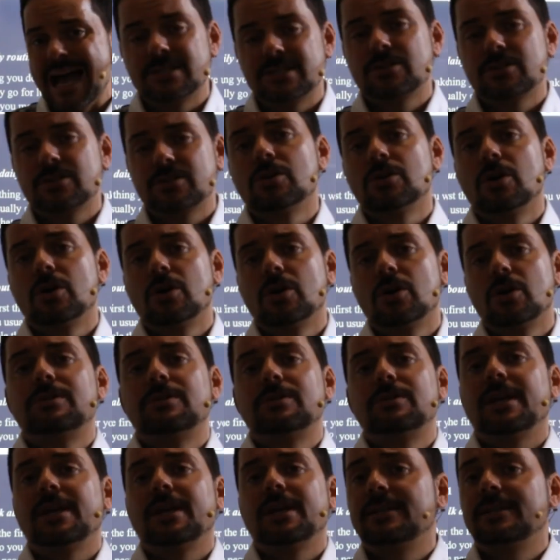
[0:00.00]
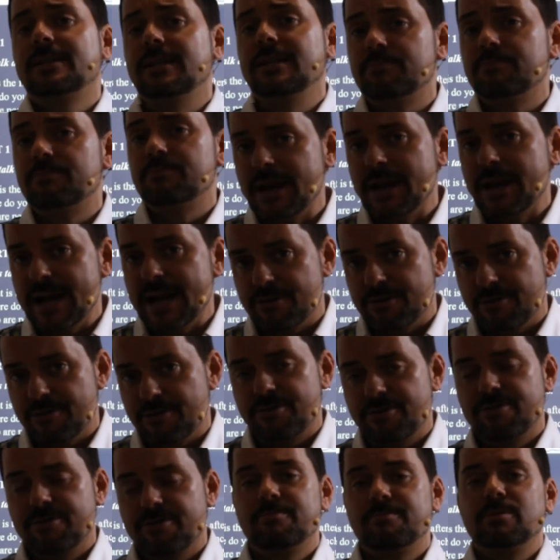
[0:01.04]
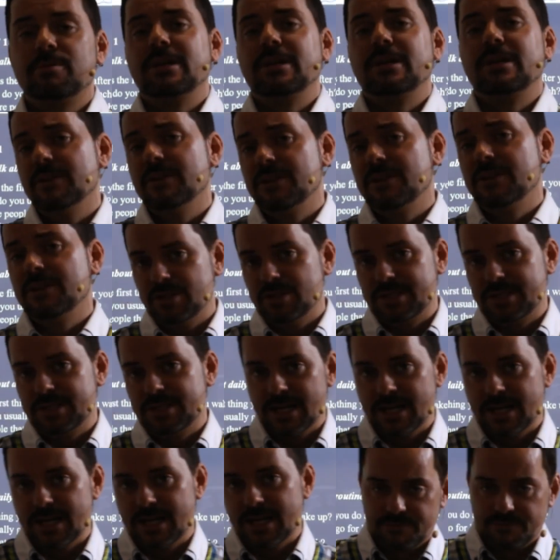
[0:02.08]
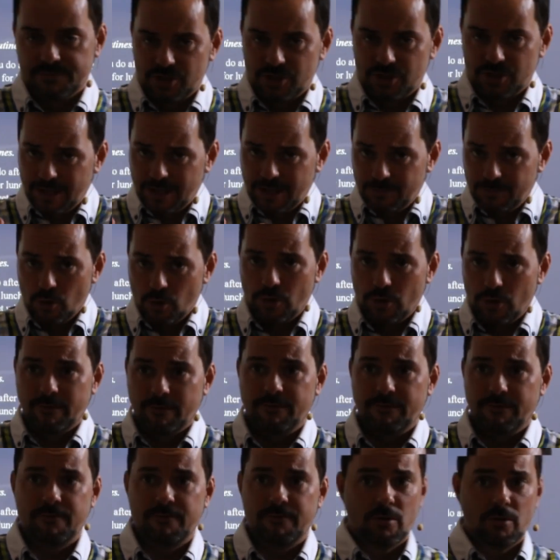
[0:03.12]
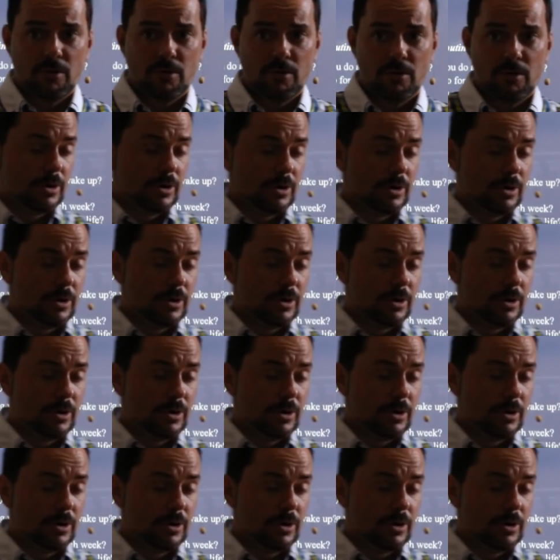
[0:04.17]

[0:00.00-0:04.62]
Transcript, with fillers: So take a deep breath Believe in yourself. Just keep going forward.